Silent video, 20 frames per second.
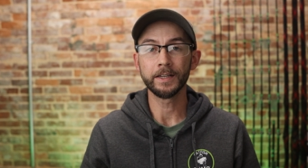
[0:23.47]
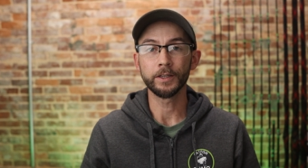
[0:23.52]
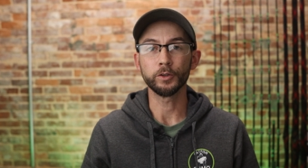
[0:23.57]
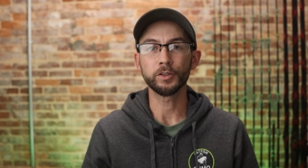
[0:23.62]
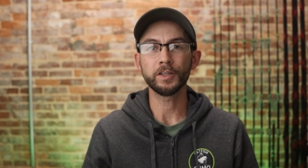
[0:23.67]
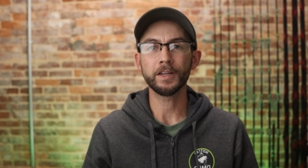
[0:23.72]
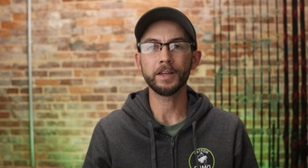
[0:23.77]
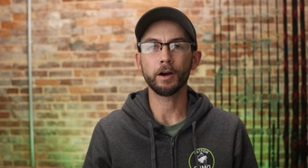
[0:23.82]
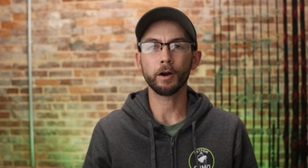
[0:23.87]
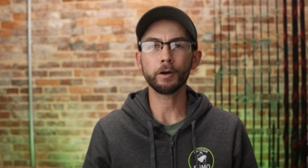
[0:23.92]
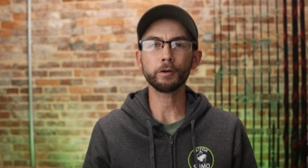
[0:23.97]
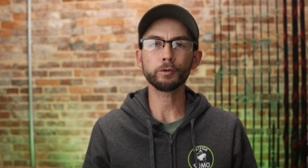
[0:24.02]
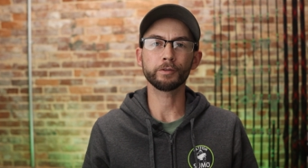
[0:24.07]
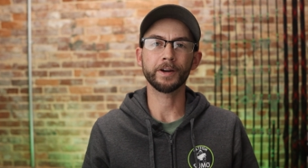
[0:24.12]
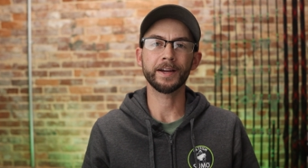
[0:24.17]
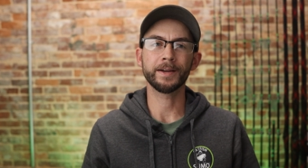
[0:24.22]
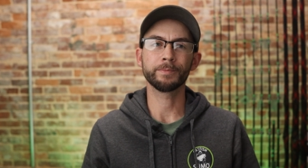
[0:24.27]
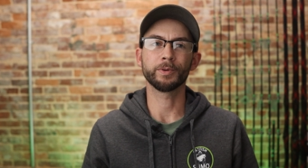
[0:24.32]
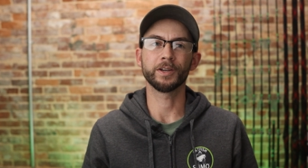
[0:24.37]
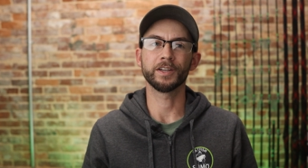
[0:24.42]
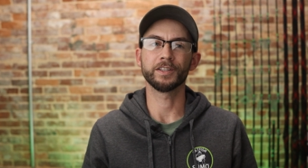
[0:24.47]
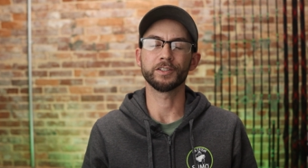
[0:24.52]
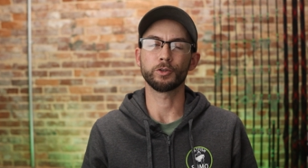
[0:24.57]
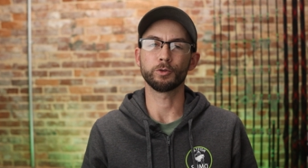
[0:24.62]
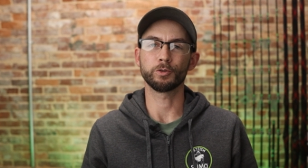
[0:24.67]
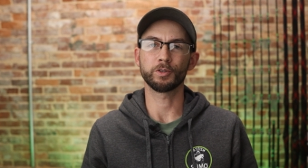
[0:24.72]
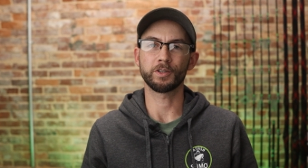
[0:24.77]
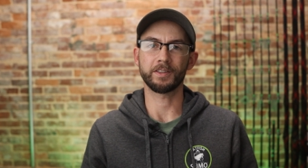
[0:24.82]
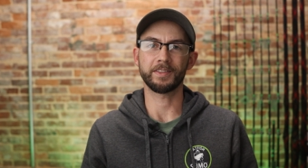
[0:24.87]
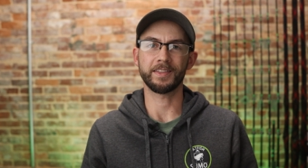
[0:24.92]
You see, our grandpas
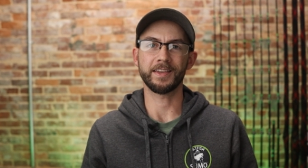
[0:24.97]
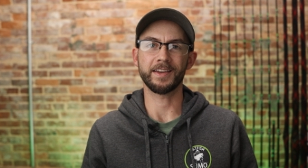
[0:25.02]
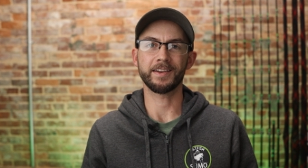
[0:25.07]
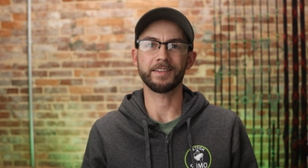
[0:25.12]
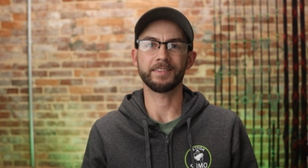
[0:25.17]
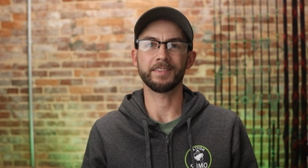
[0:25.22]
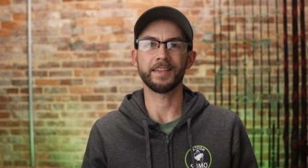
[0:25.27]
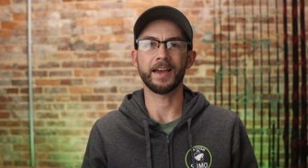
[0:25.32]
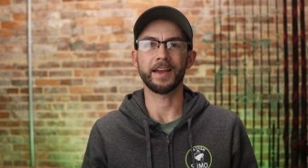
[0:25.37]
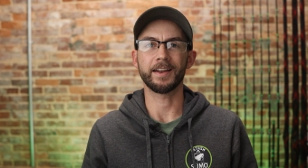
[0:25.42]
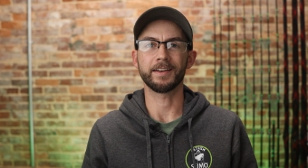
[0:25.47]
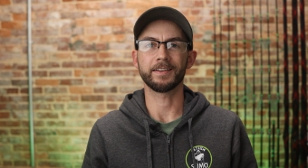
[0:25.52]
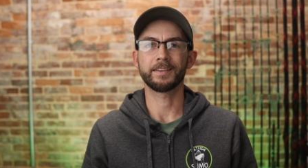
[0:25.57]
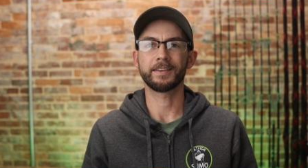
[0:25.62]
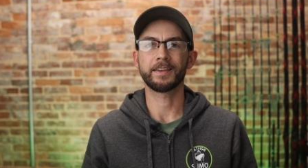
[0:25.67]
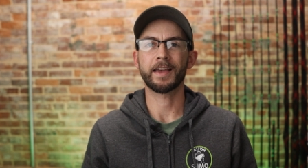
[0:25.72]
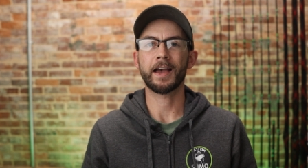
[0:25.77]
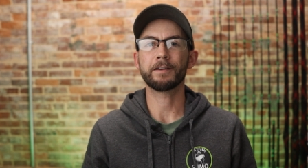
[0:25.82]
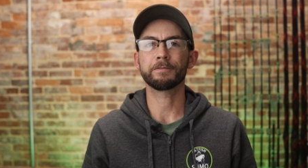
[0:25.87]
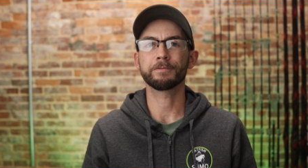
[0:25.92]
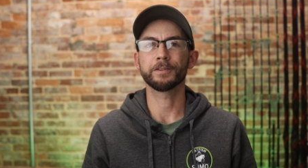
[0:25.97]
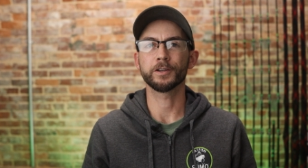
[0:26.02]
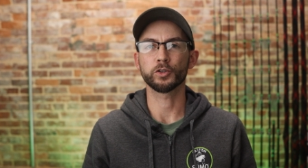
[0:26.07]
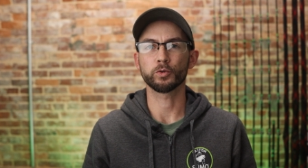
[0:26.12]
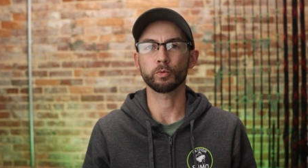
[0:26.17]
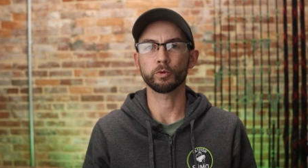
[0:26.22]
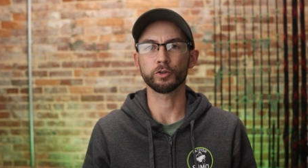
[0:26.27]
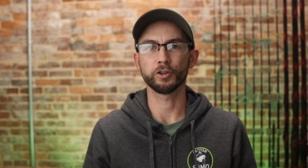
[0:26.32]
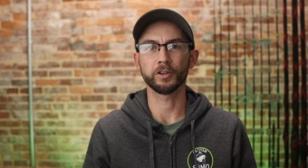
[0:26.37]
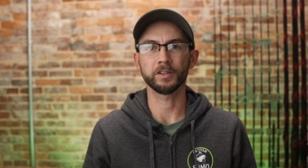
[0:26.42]
used to think that
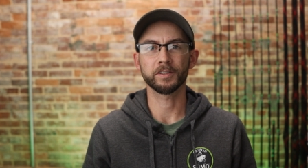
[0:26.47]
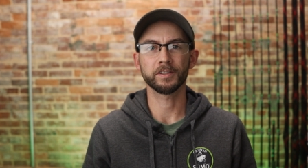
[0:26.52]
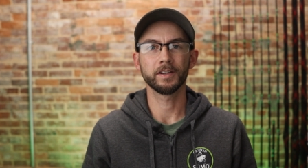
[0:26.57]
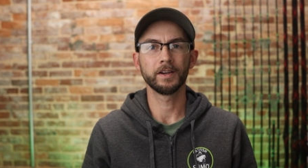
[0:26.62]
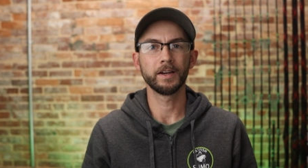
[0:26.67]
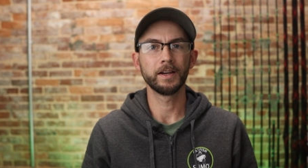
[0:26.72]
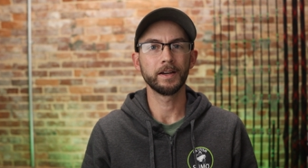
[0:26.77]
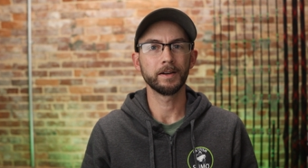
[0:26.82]
catfish were just